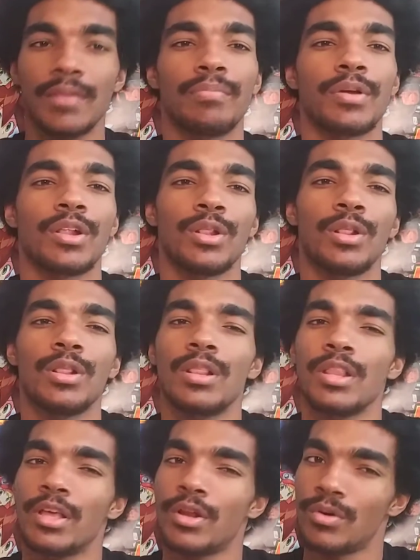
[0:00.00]
but a
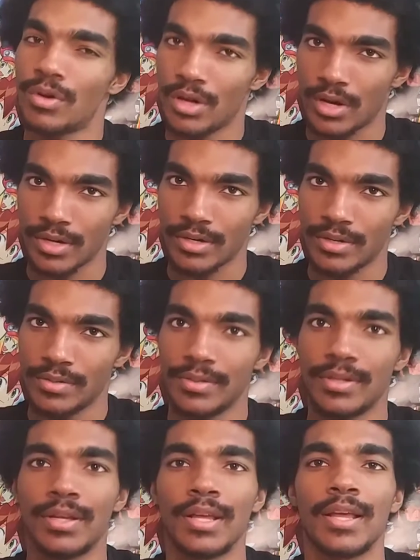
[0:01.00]
little hard.
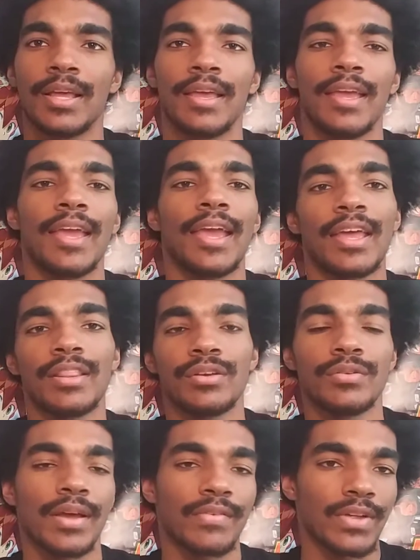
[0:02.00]
And then
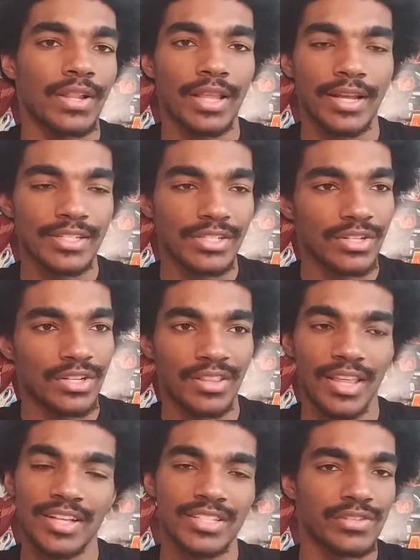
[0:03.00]
you have
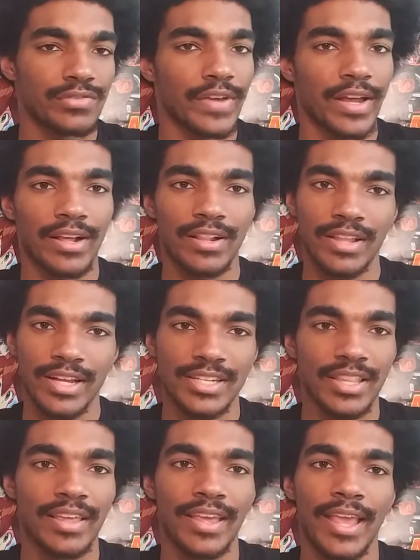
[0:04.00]
things that you've got to collect
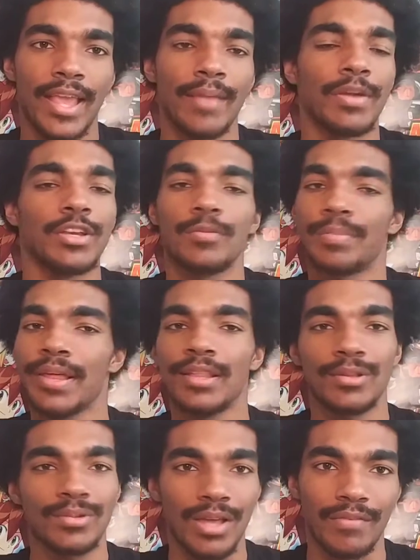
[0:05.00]
in the game, and you're playing
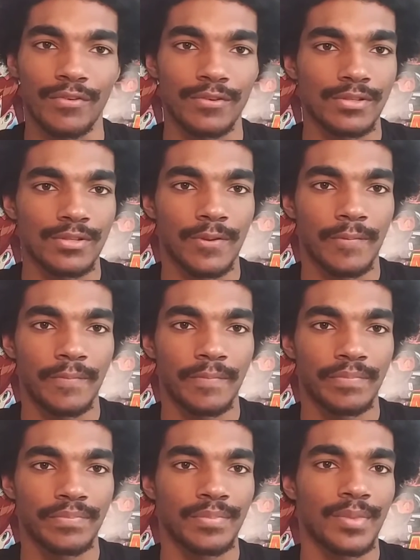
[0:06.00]
through levels.
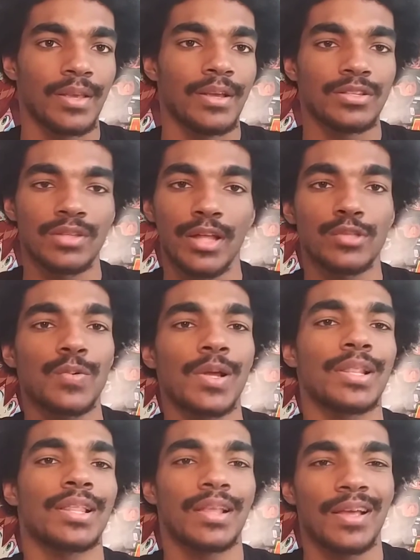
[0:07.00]
So that's
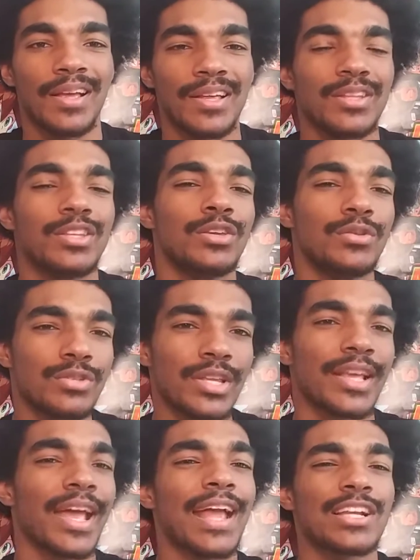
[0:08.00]
what usually
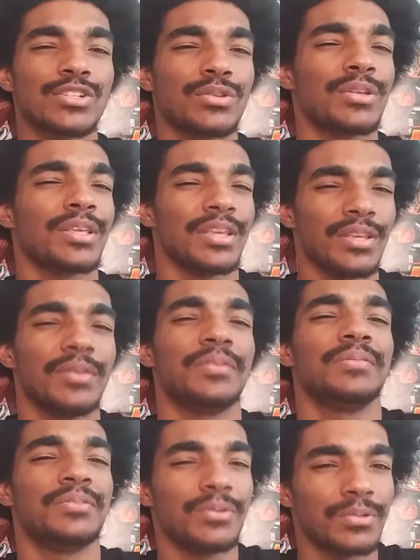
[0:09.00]
casually
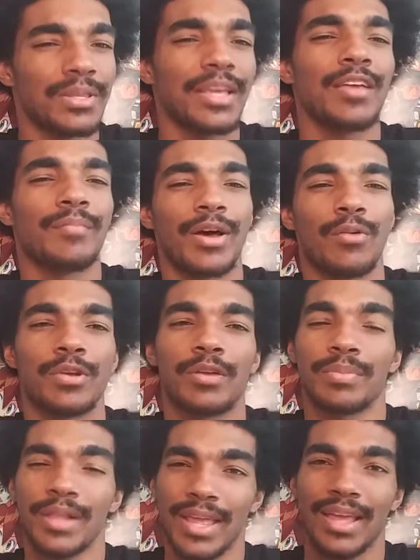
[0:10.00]
you'll think about when you're
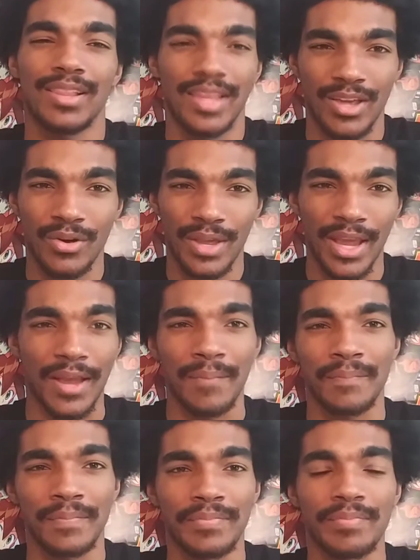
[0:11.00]
playing a Lego
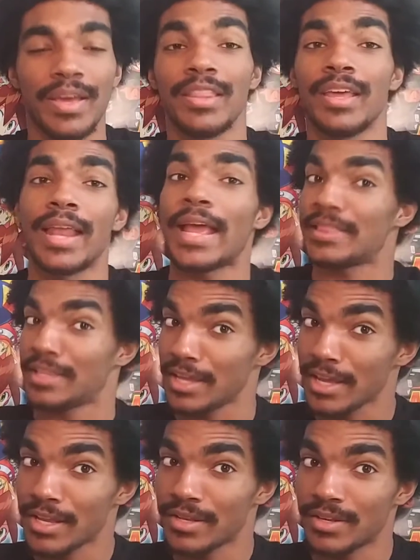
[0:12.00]
game. And then at the
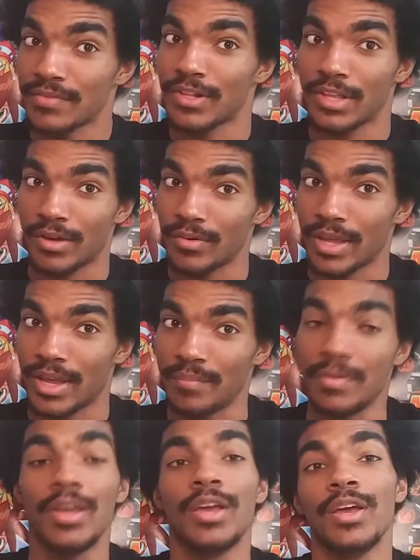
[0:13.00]
end of a Lego game,
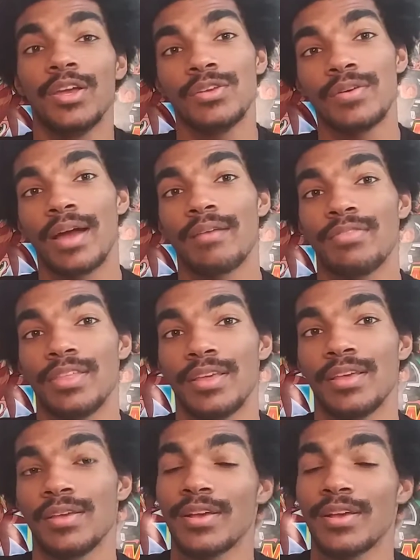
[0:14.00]
you have the